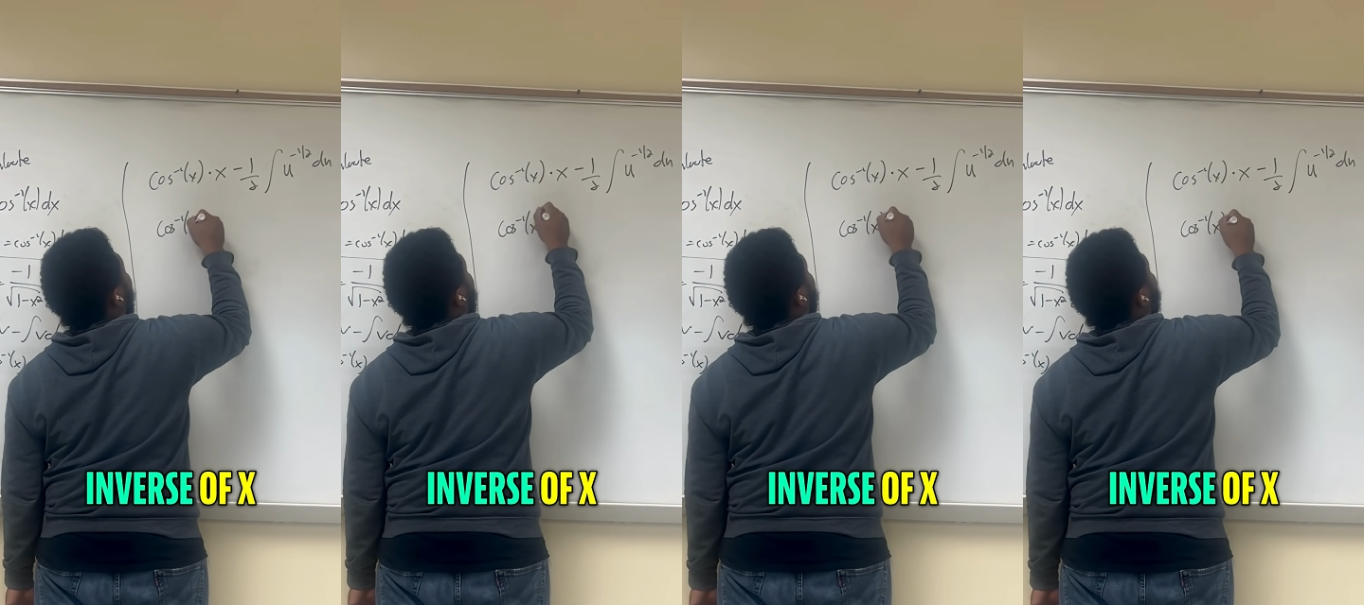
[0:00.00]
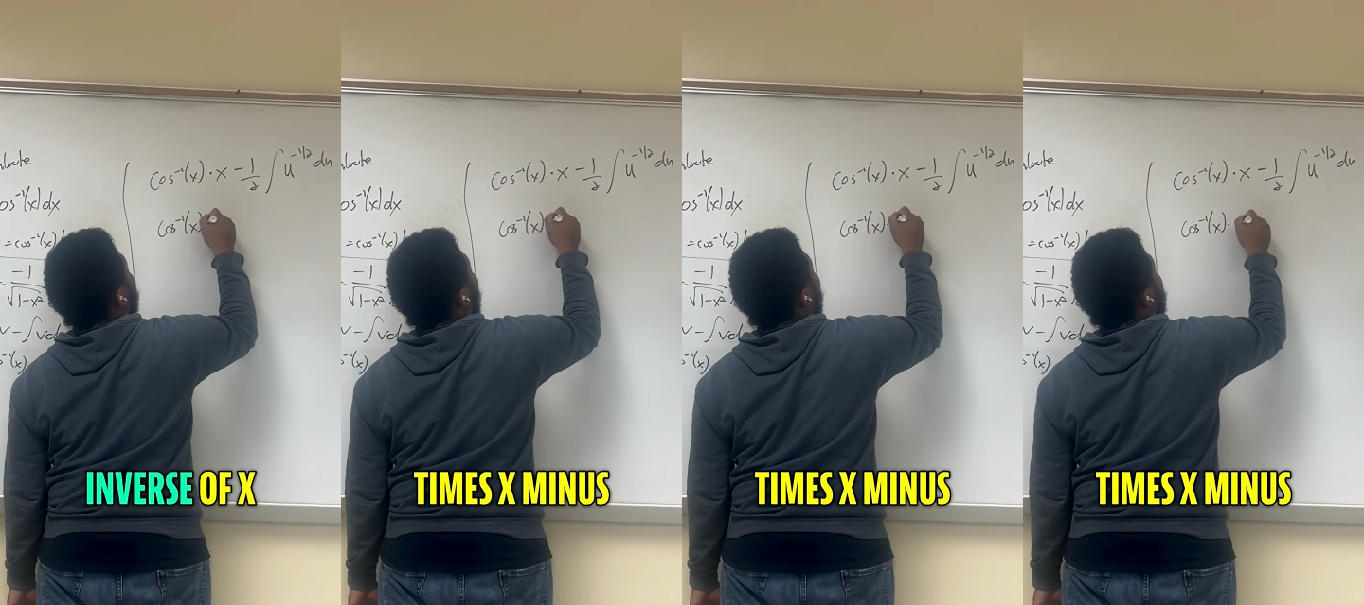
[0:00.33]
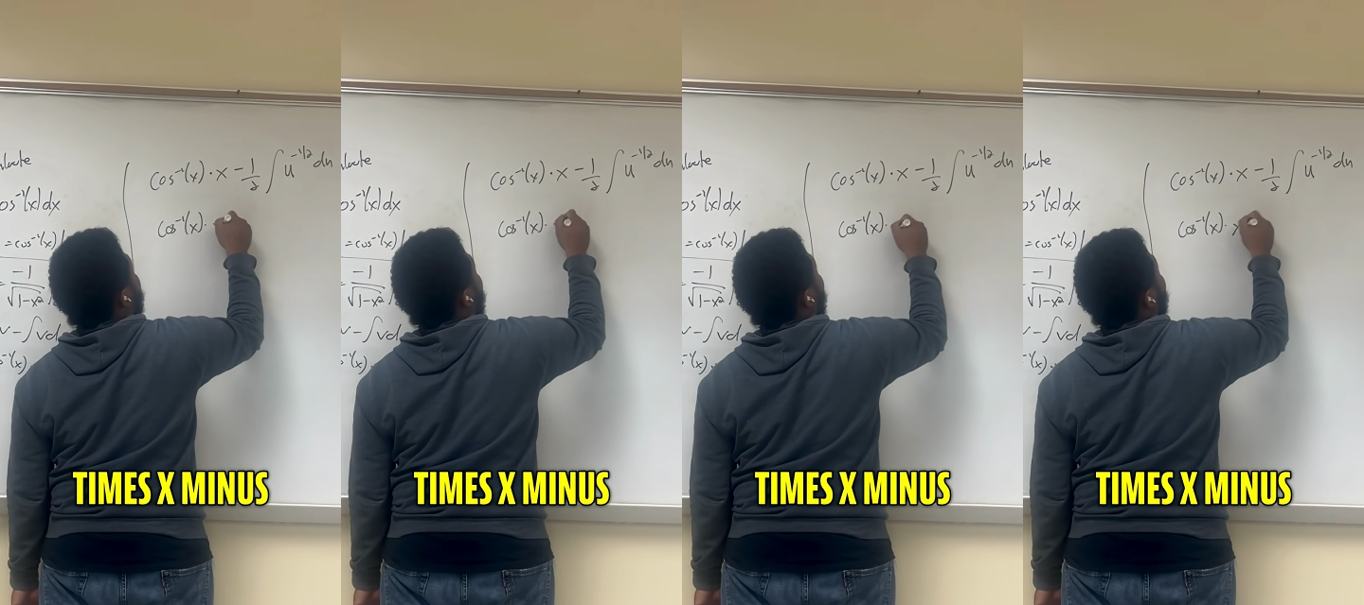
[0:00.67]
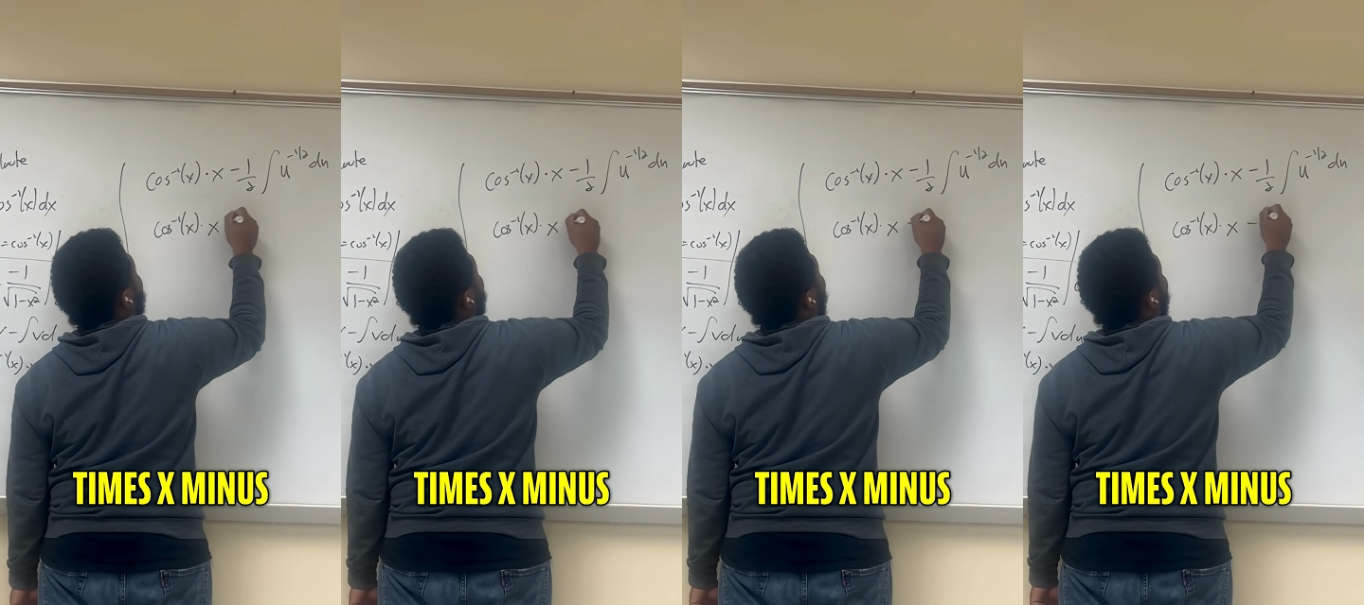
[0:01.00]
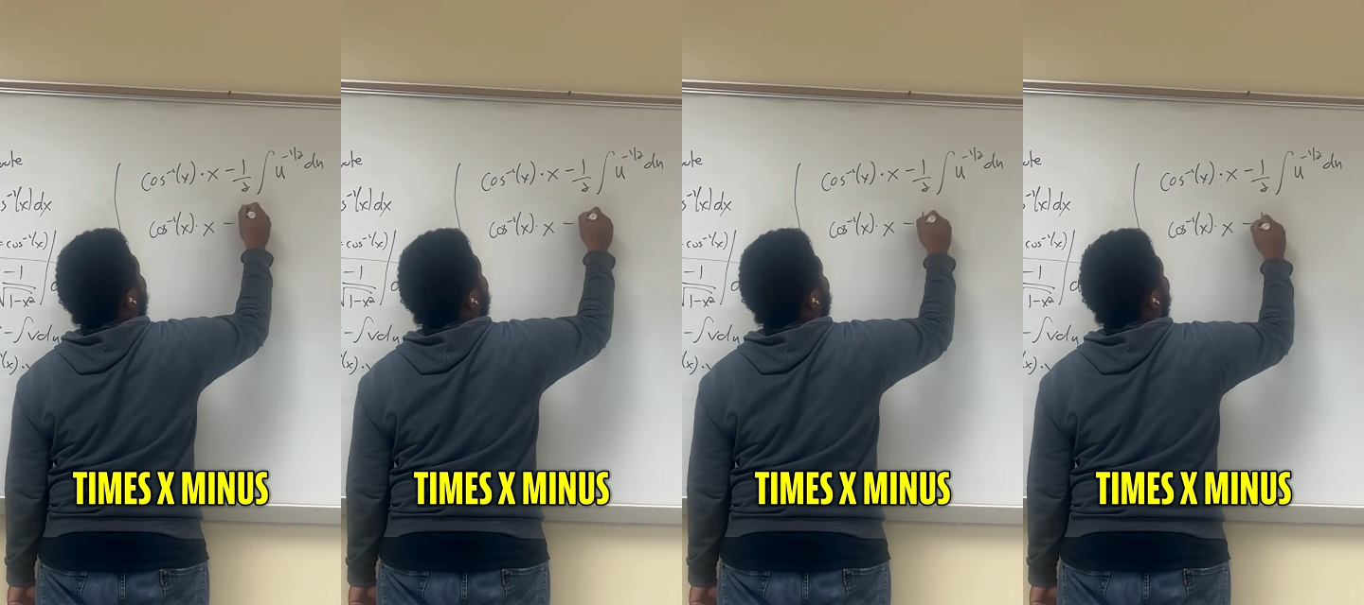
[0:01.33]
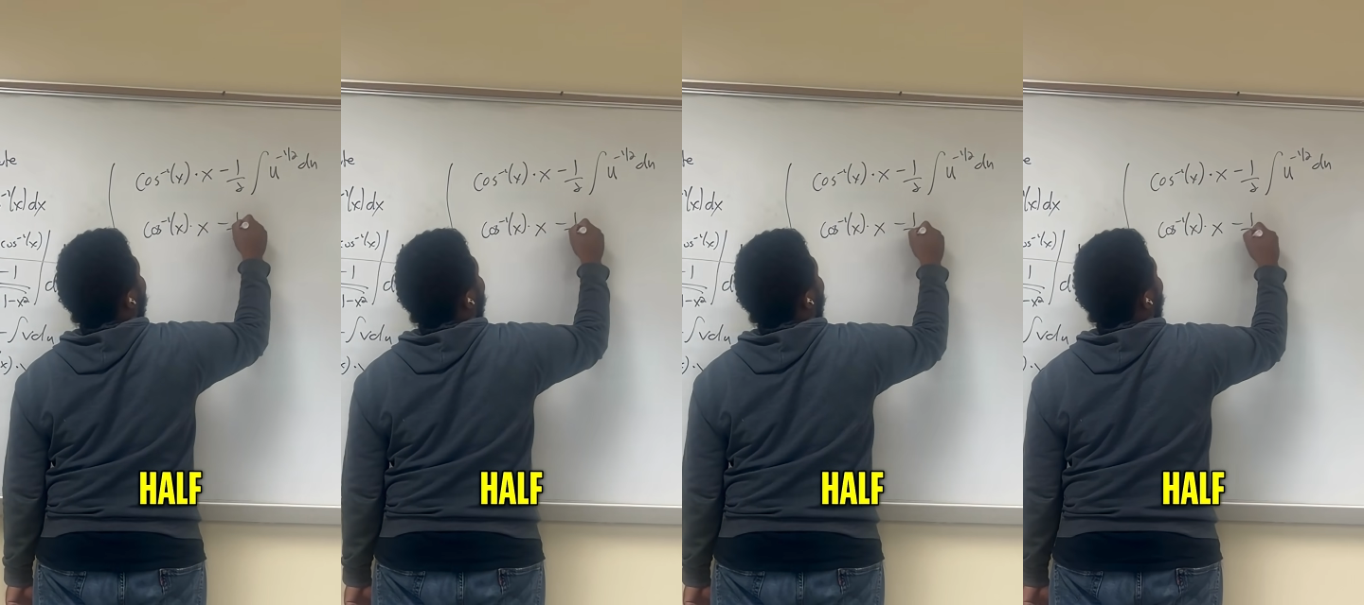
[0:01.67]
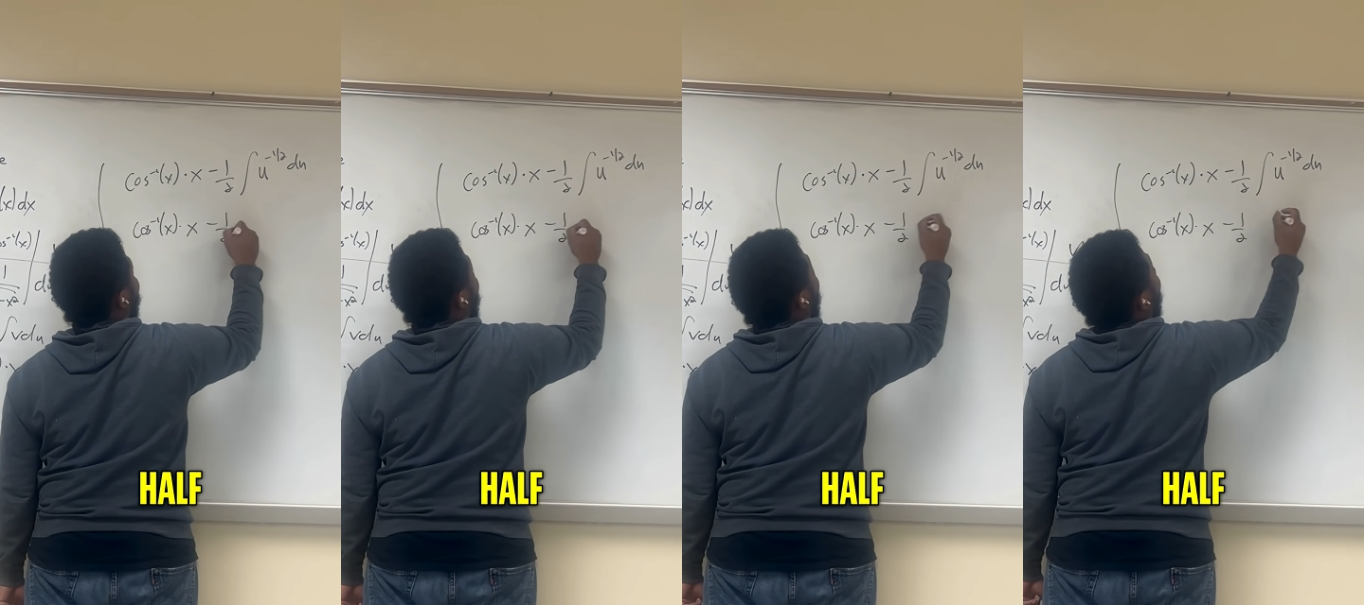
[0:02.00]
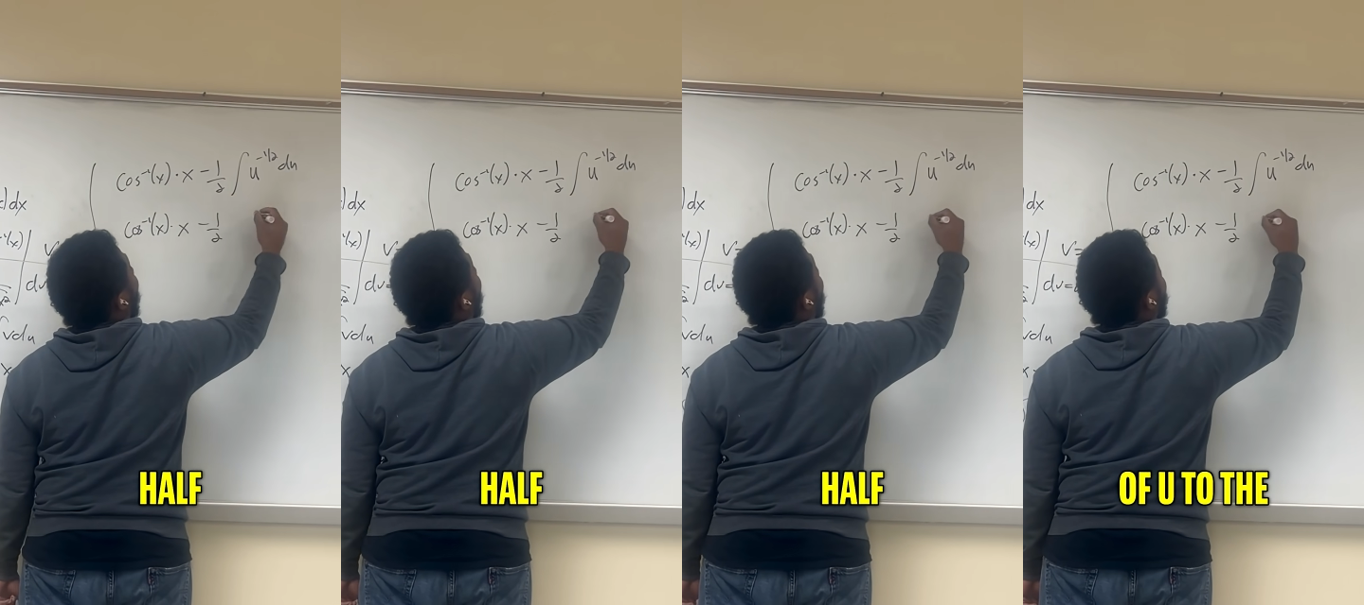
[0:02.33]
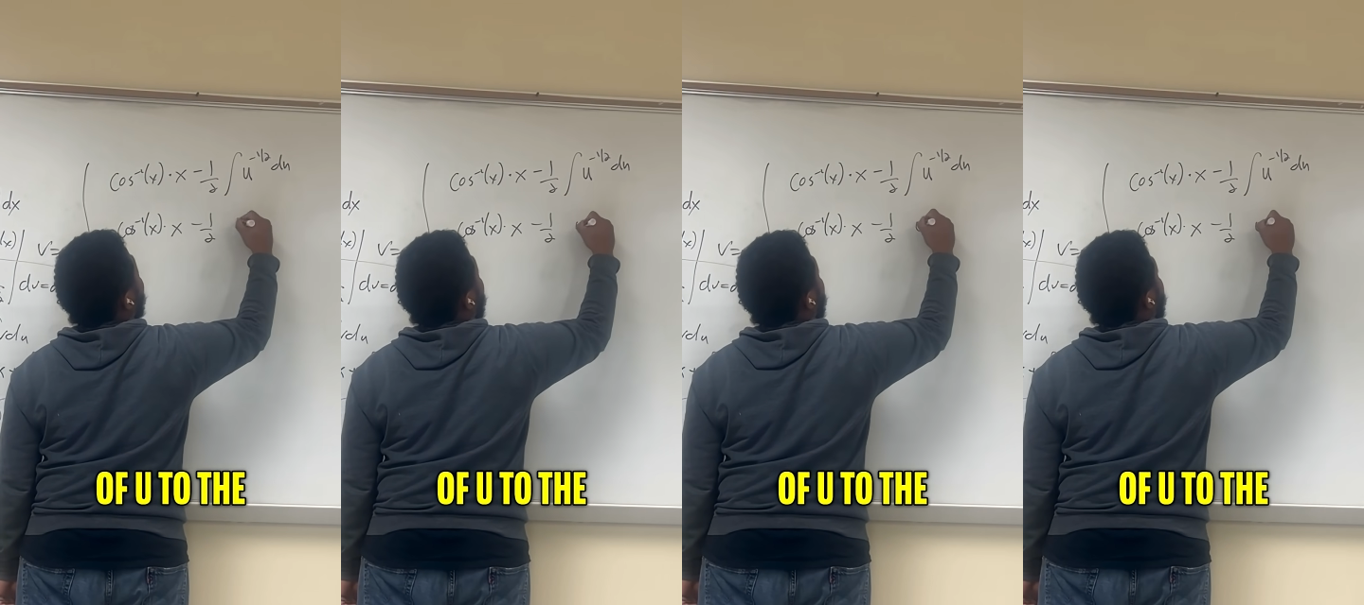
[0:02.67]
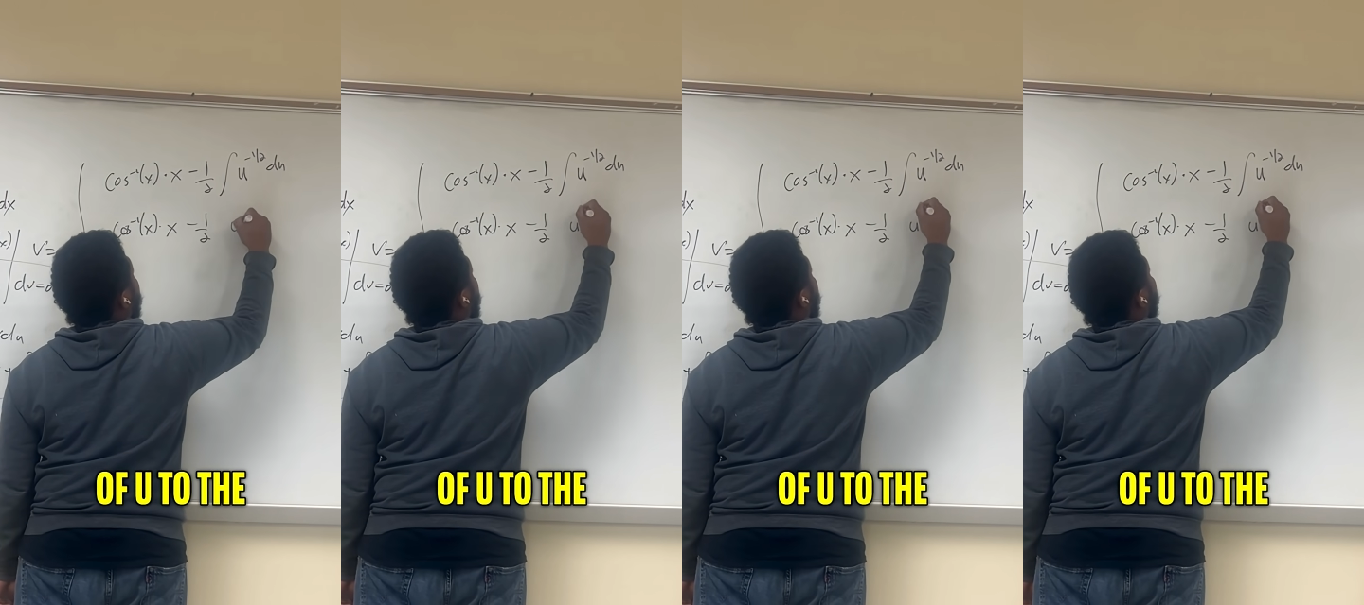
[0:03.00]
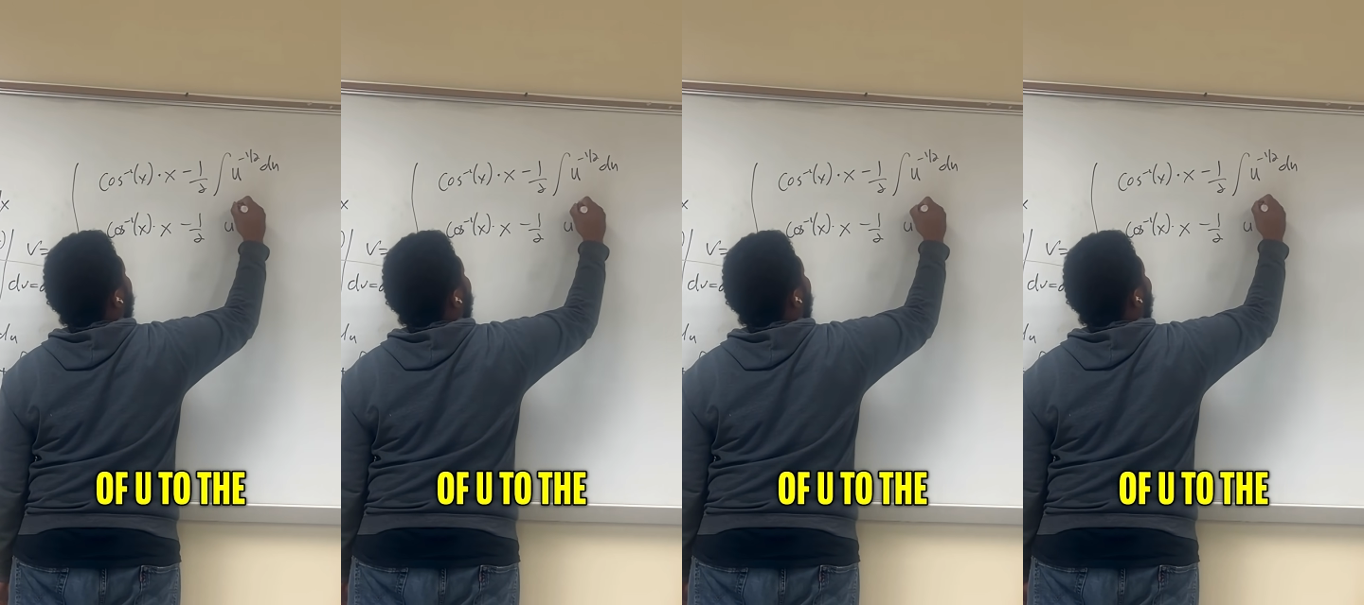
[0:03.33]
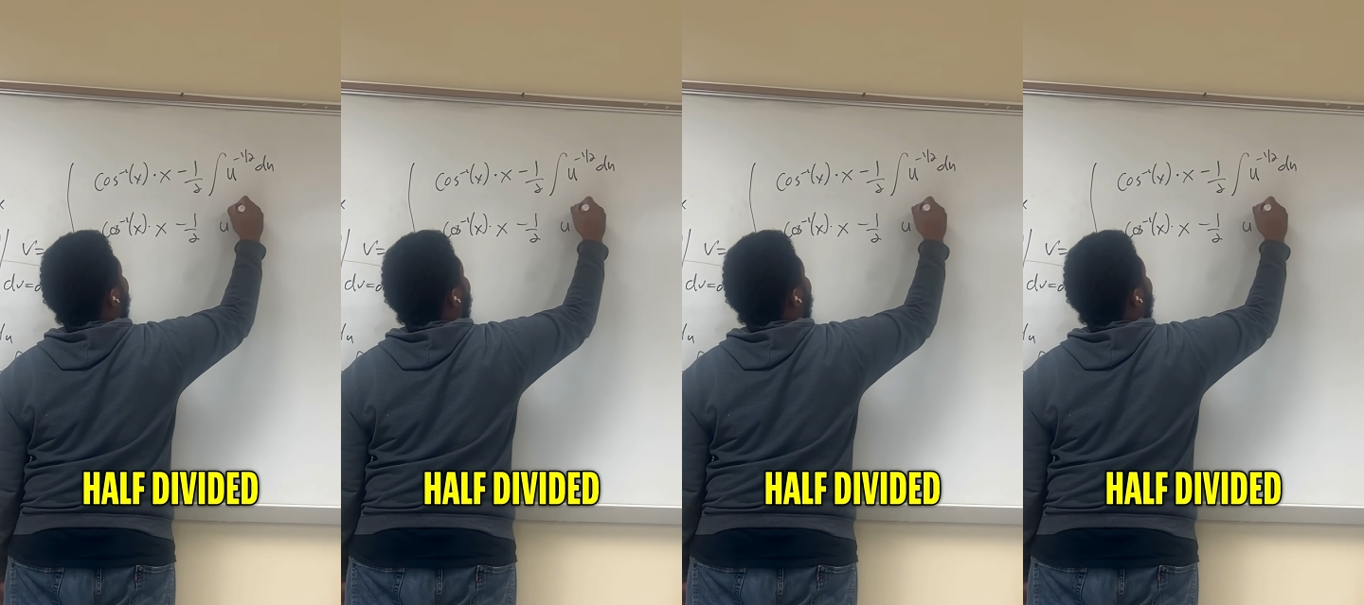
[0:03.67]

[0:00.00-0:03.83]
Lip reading: No face is visible, so there are no lips to read.